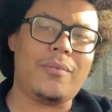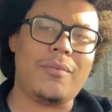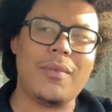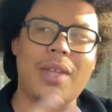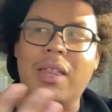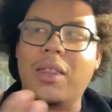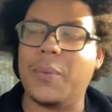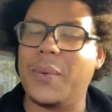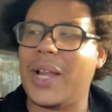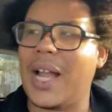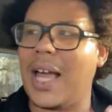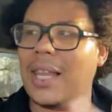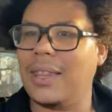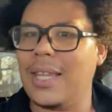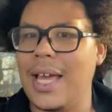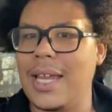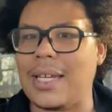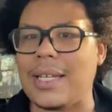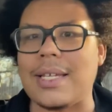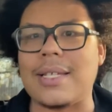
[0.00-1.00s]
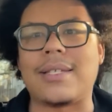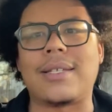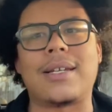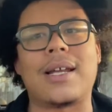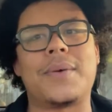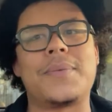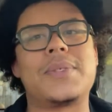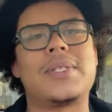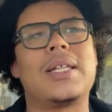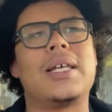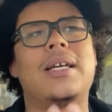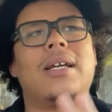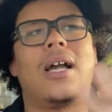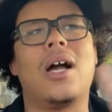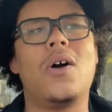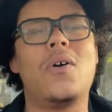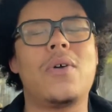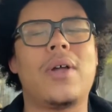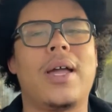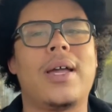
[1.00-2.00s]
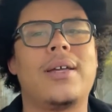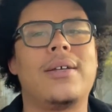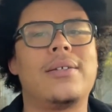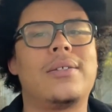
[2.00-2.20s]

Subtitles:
And then we got Letty's, and I was like, okay,